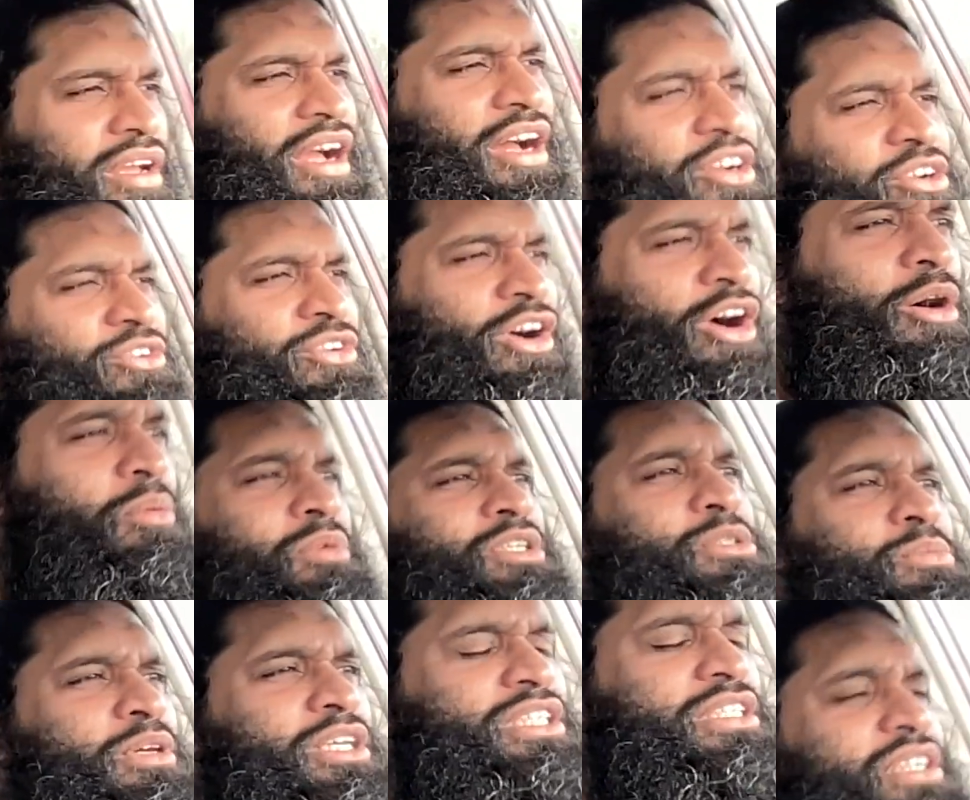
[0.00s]
yeah, I don't know how much
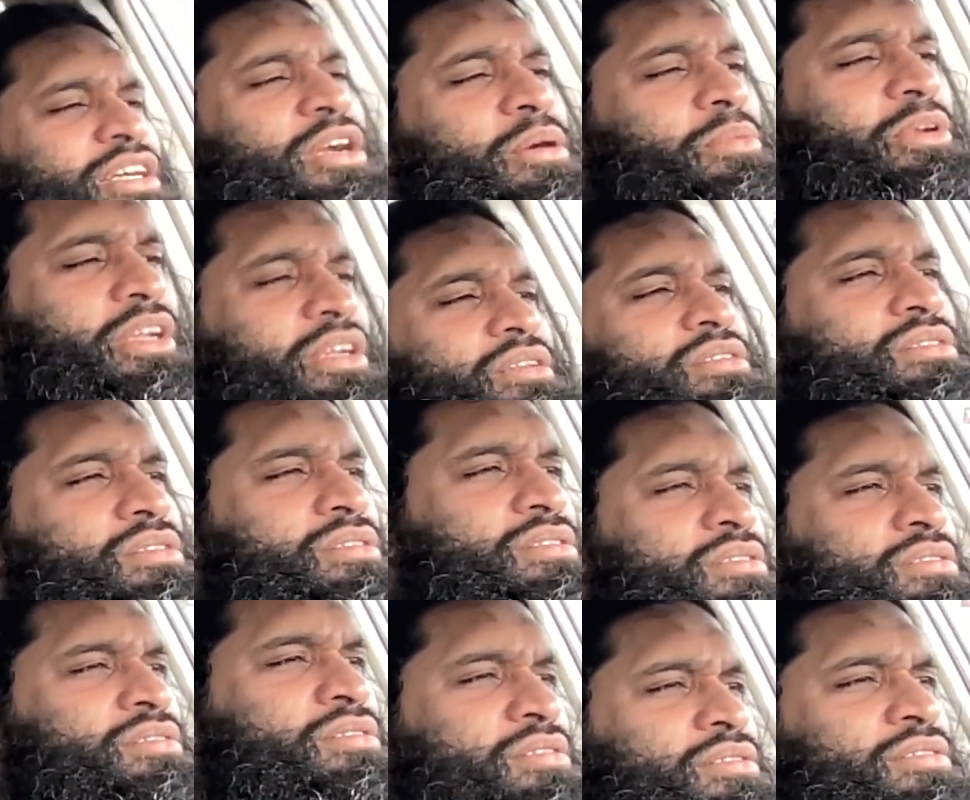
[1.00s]
money they are paying.
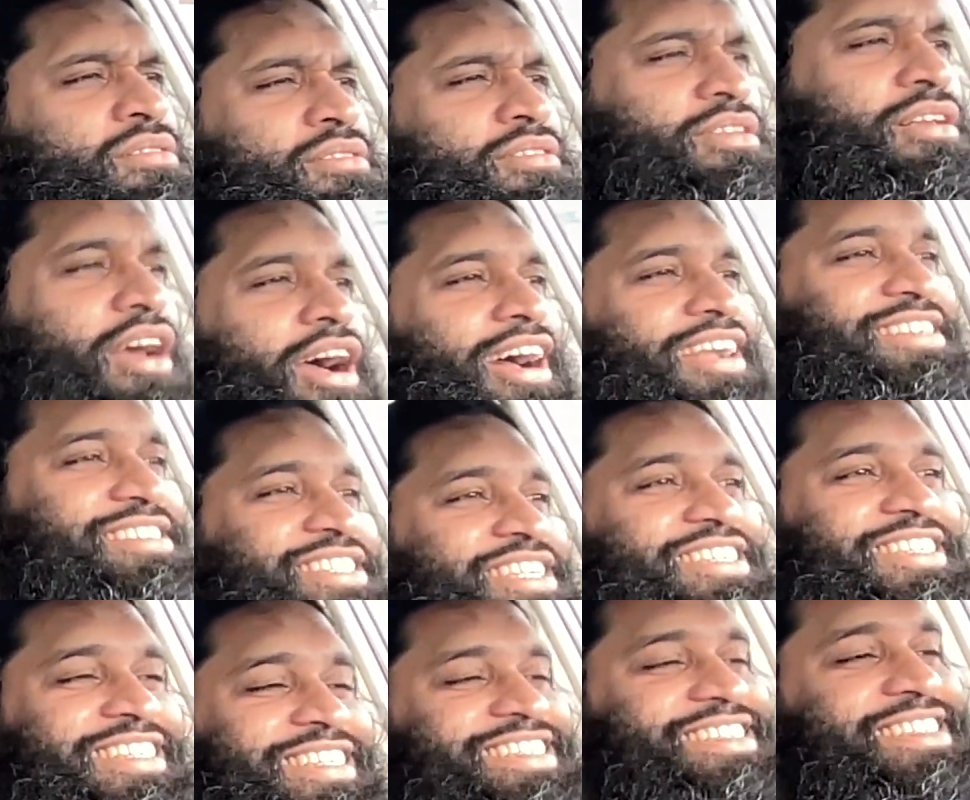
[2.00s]
I
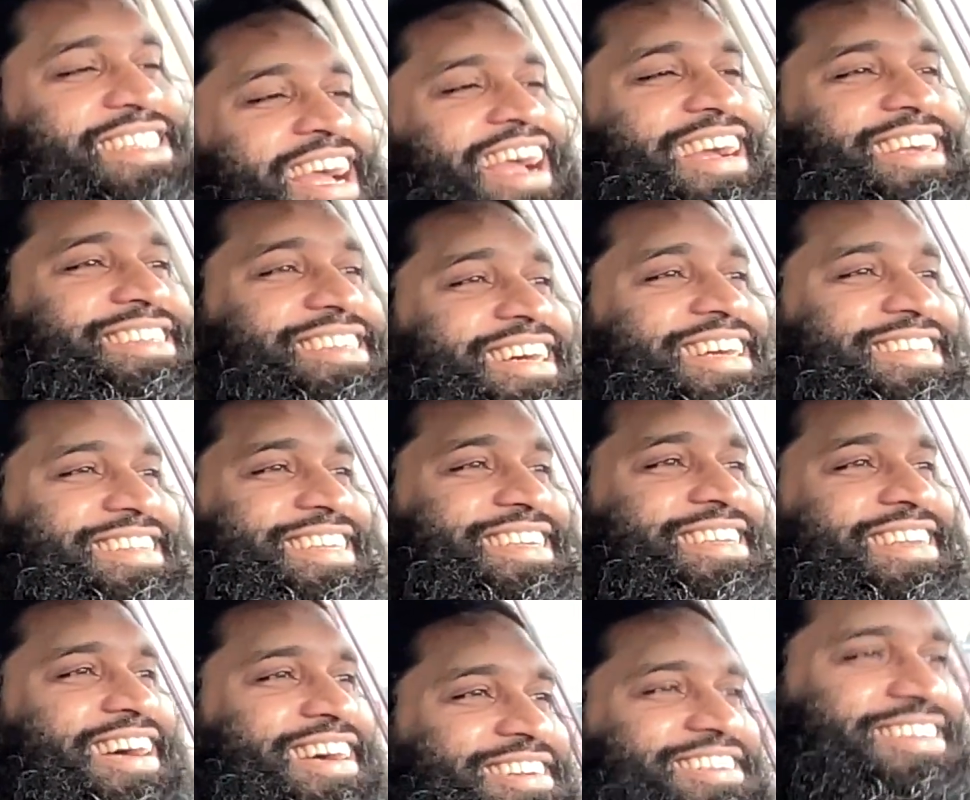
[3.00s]
didn't check
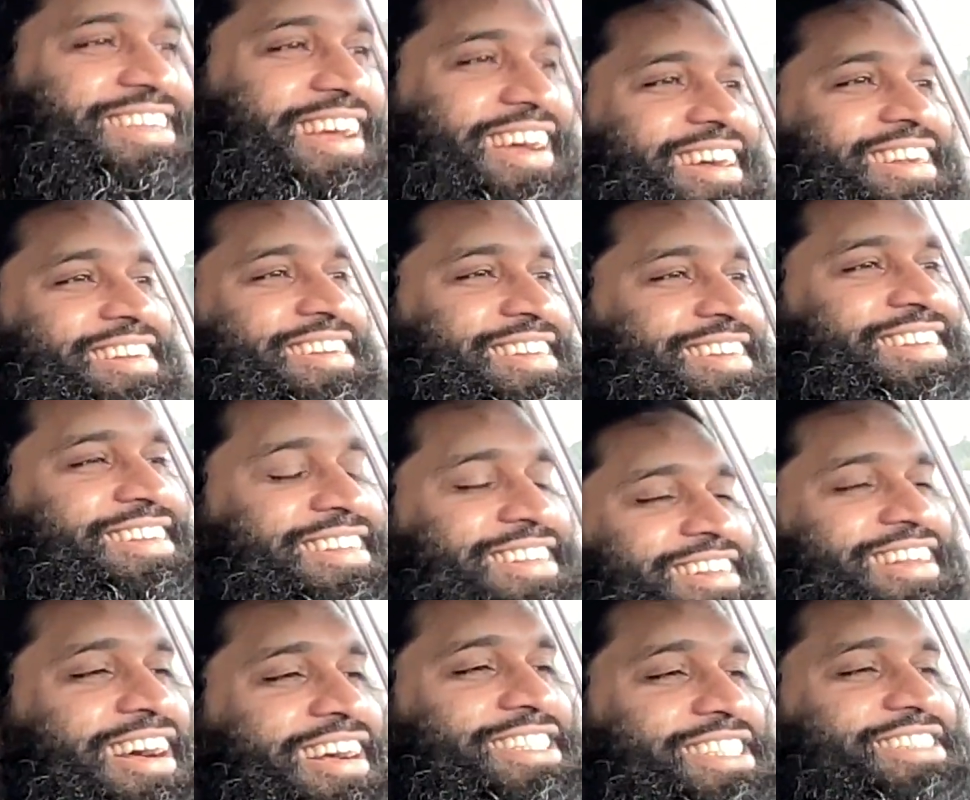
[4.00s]
nothing, none of that.
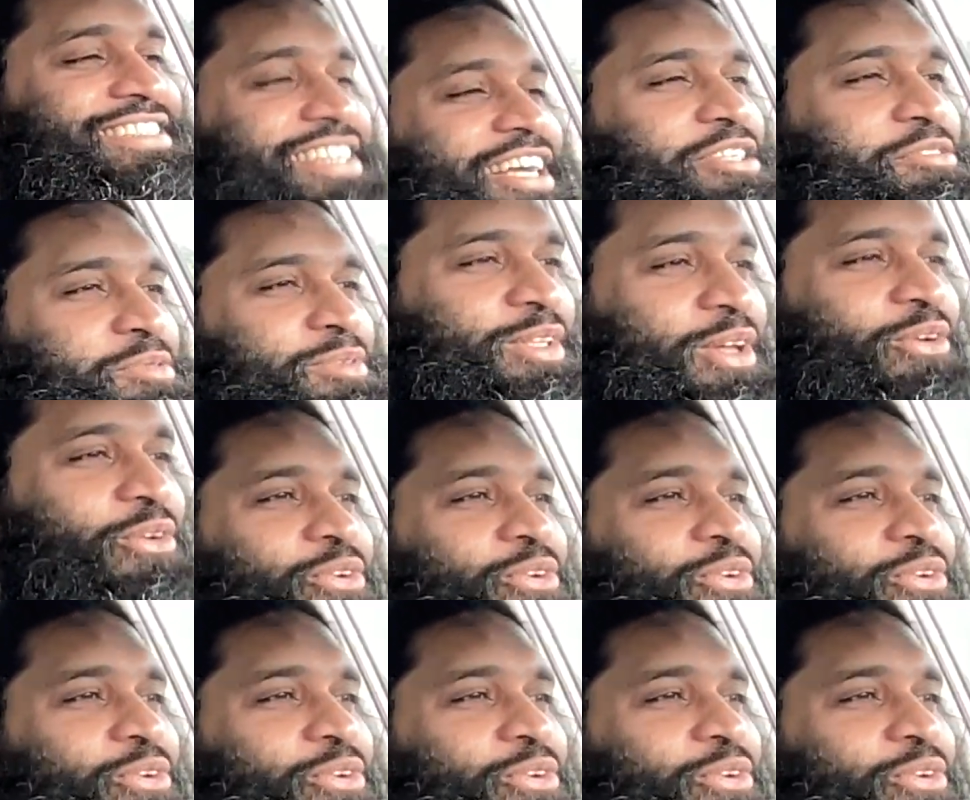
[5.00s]
I just accepted the